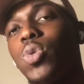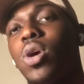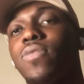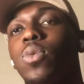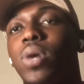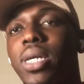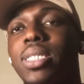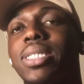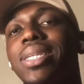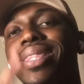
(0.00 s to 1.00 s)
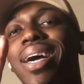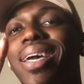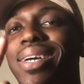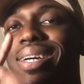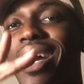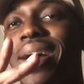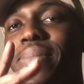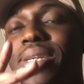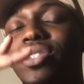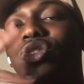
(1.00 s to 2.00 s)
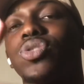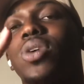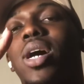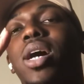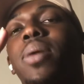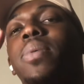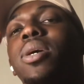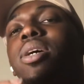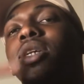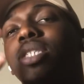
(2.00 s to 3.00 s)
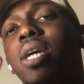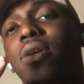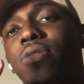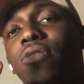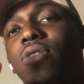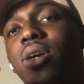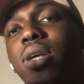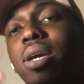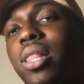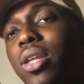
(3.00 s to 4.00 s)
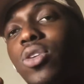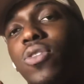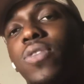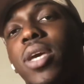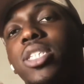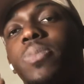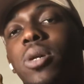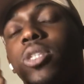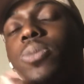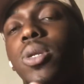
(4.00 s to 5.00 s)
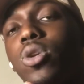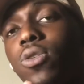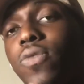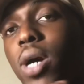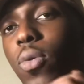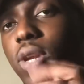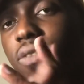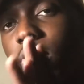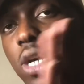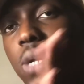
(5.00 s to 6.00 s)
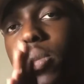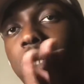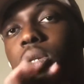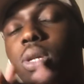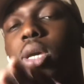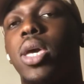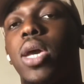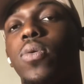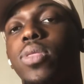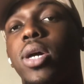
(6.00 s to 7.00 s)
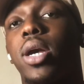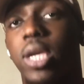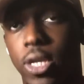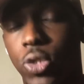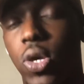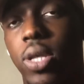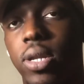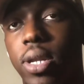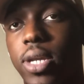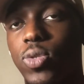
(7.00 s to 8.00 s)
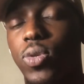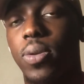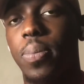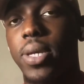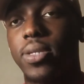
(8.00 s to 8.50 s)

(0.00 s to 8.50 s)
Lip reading: all for watching. Like, comment, subscribe, share with a friend, and click the notification bell to be notified whenever I upload. And with that, I'll catch you all in the next one. Peace.